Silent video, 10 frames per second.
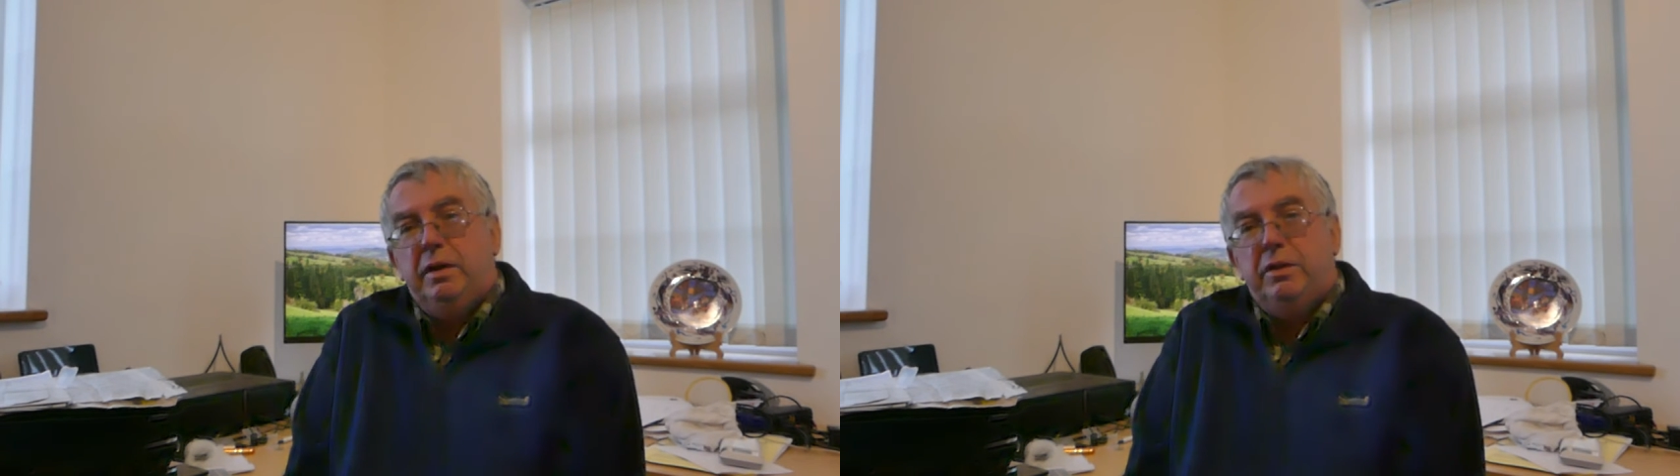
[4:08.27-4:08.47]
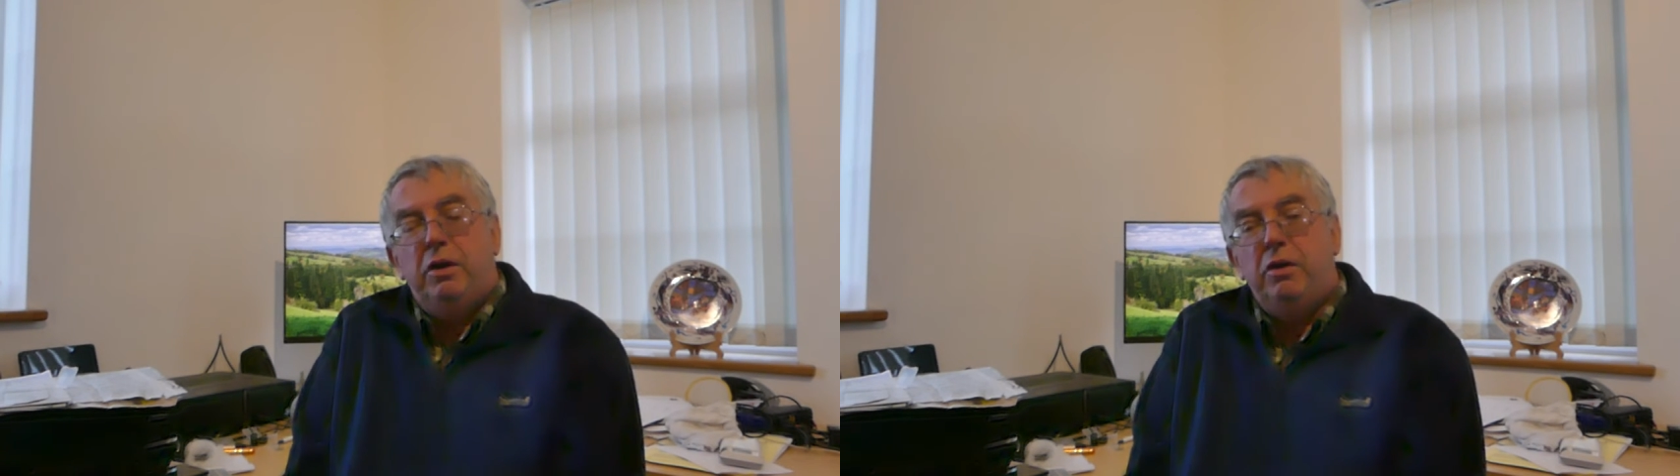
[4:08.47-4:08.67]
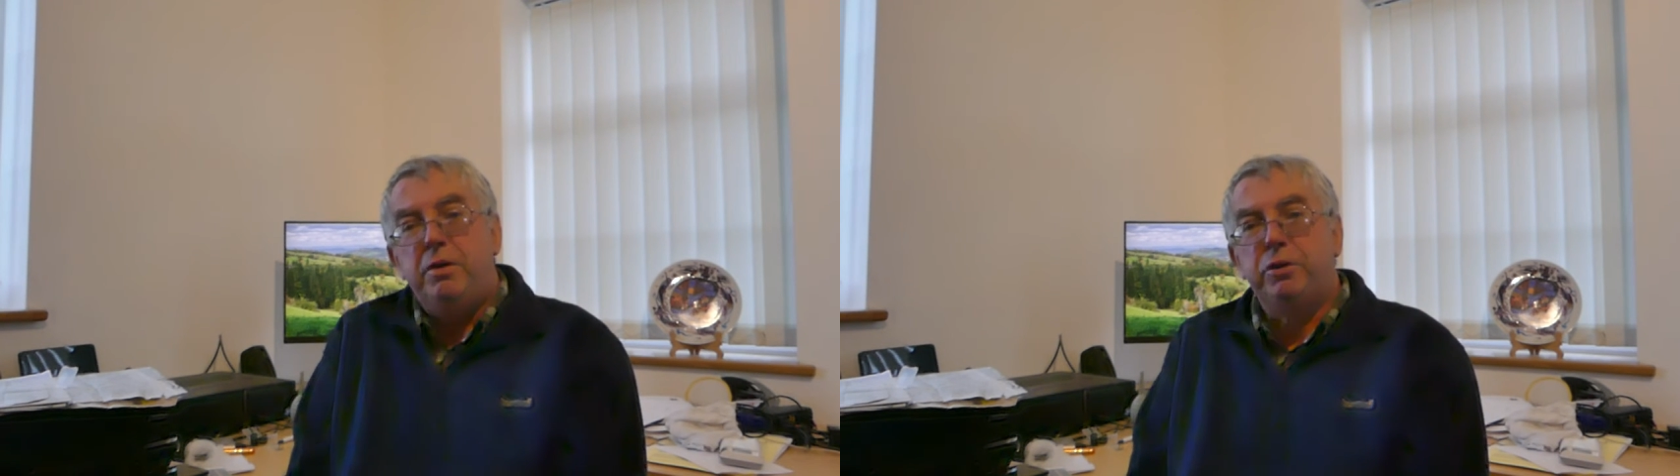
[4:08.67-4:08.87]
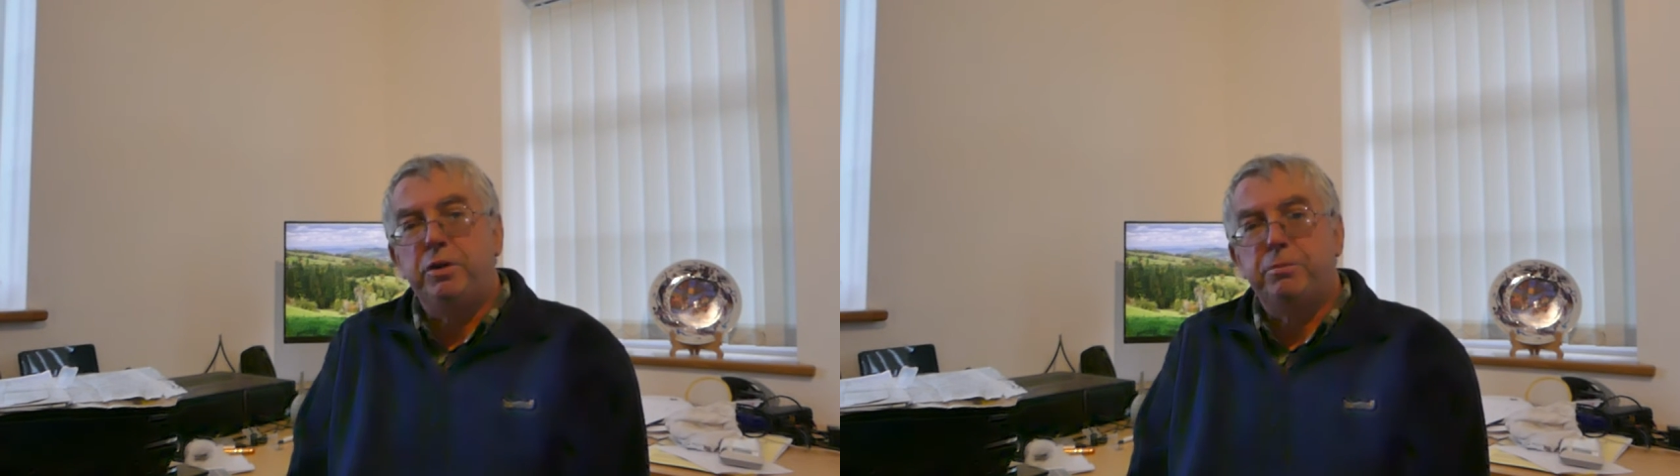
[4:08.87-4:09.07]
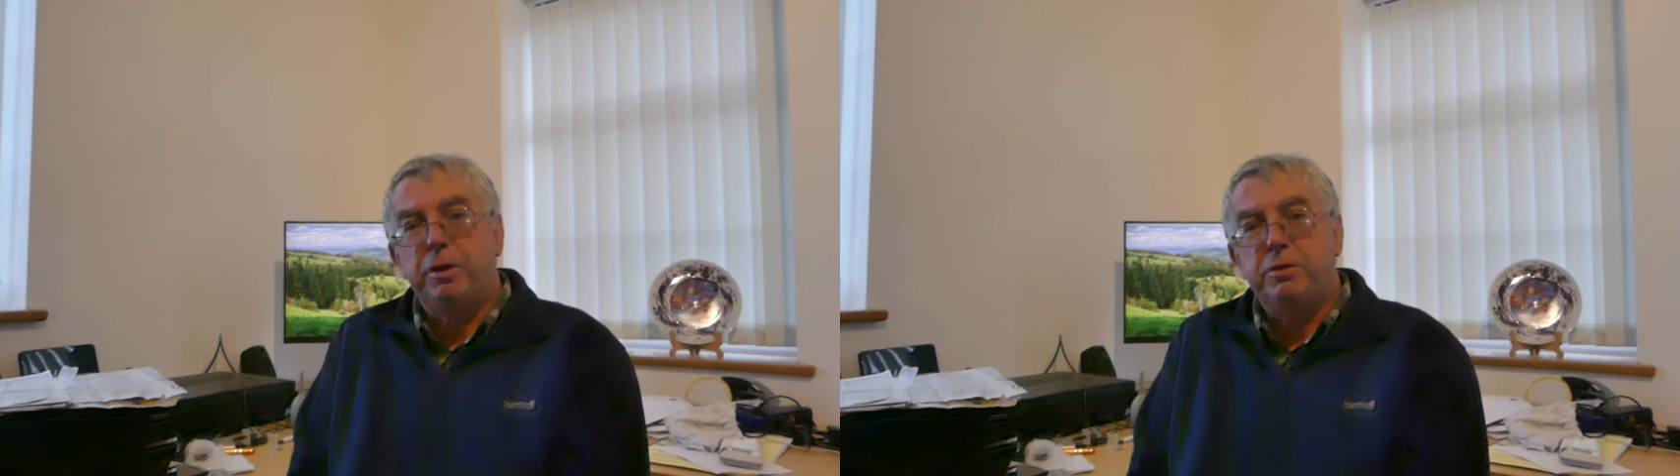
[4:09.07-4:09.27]
the hybrid
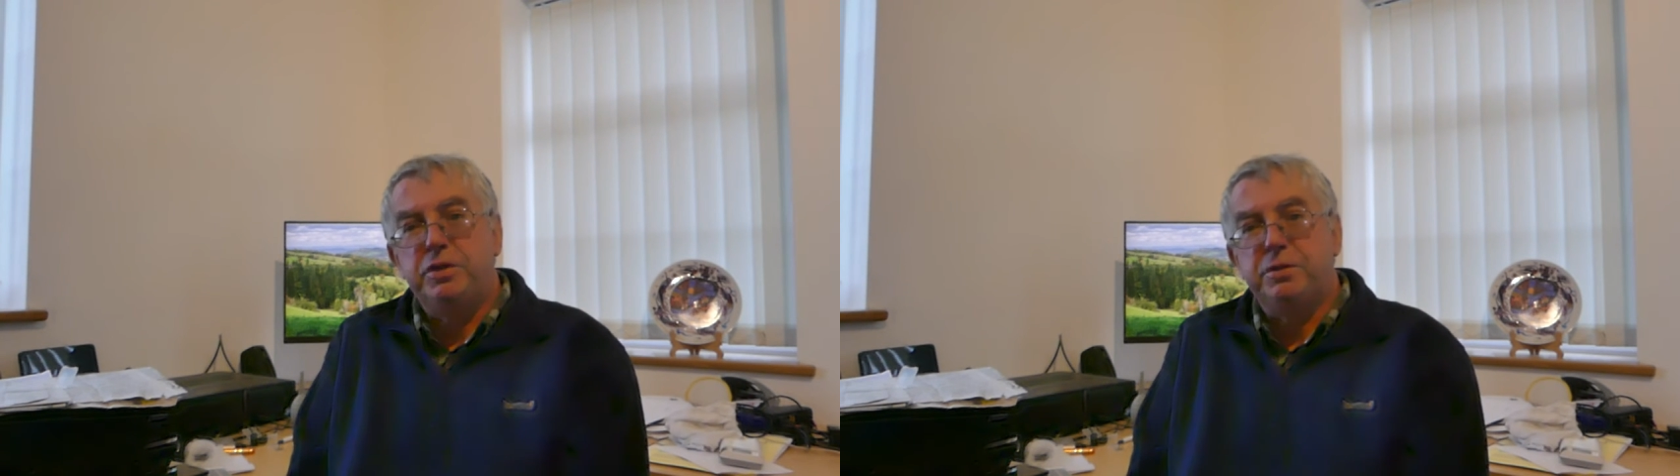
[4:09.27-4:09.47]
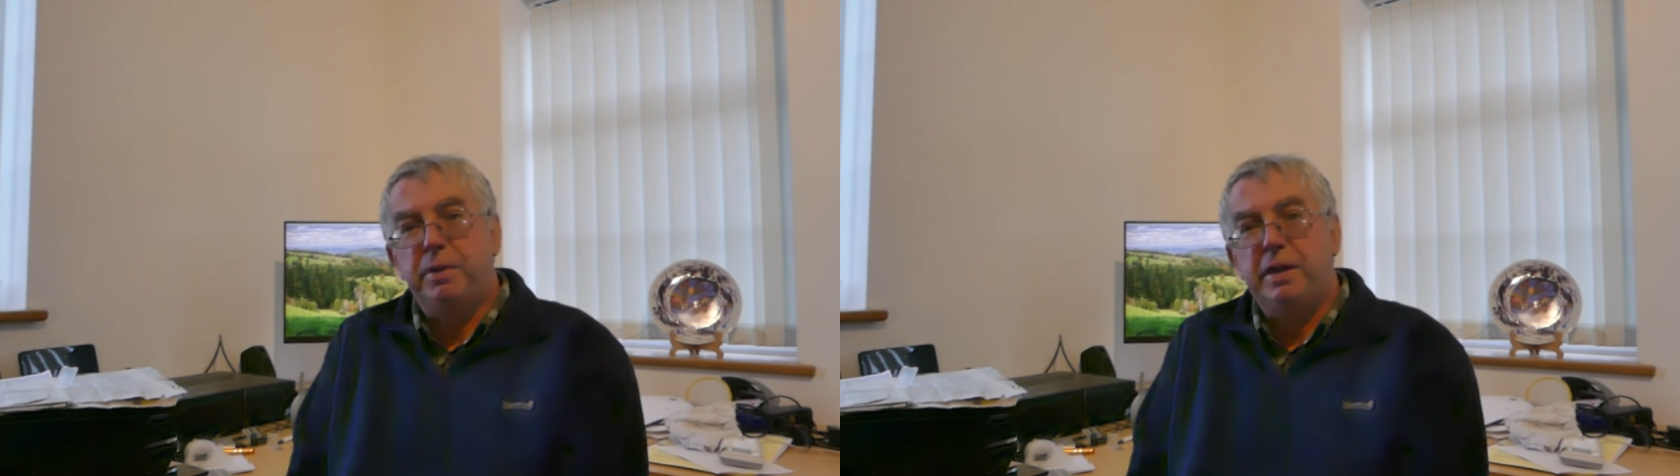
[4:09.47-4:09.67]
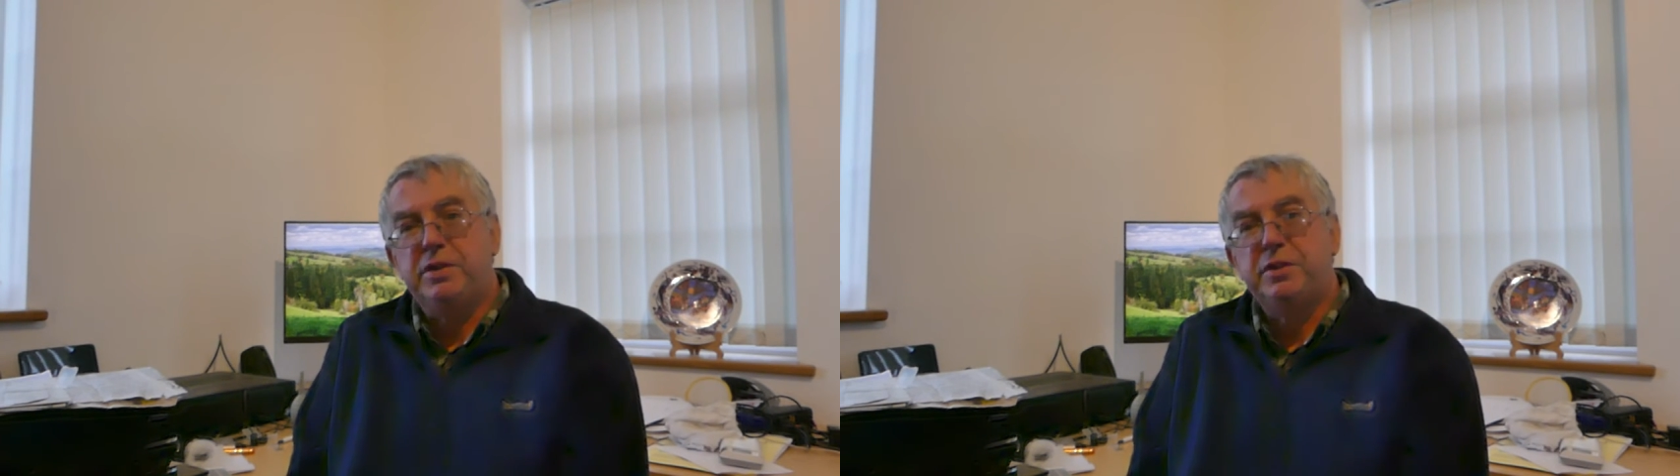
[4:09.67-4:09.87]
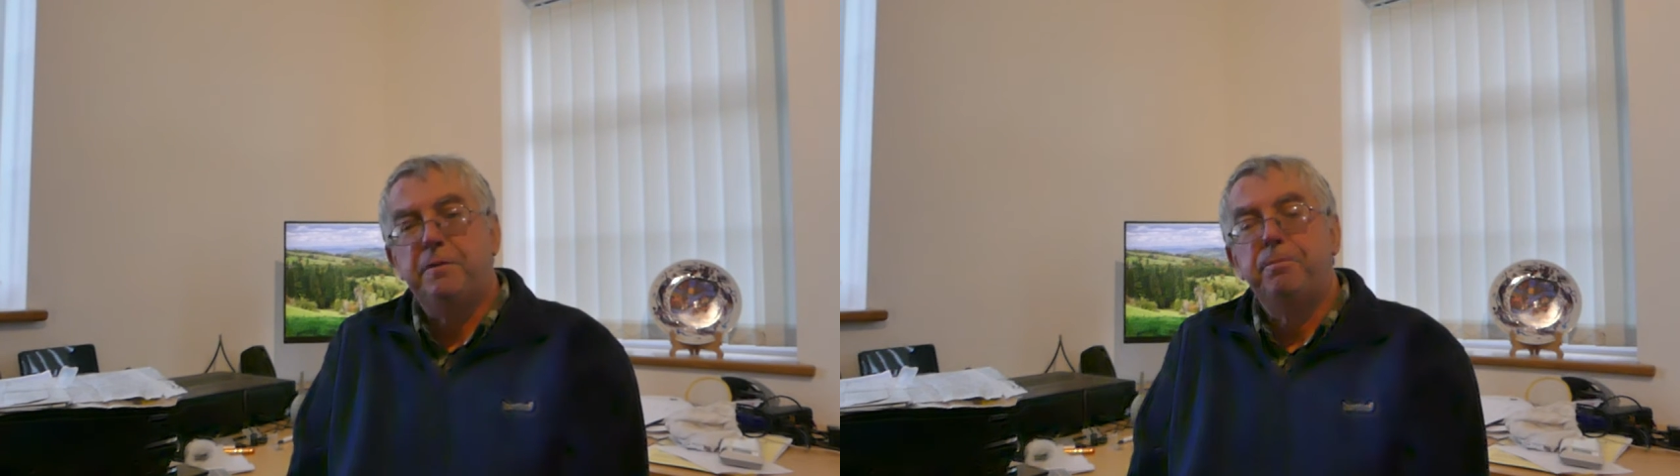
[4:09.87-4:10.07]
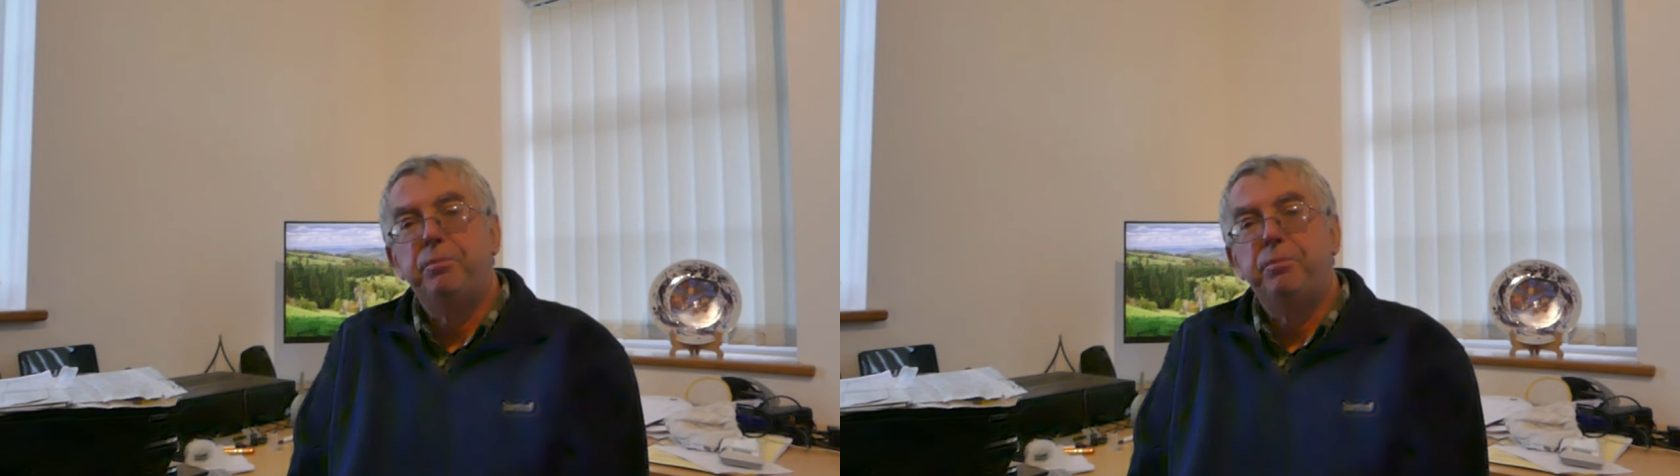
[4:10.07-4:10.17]
approach is best,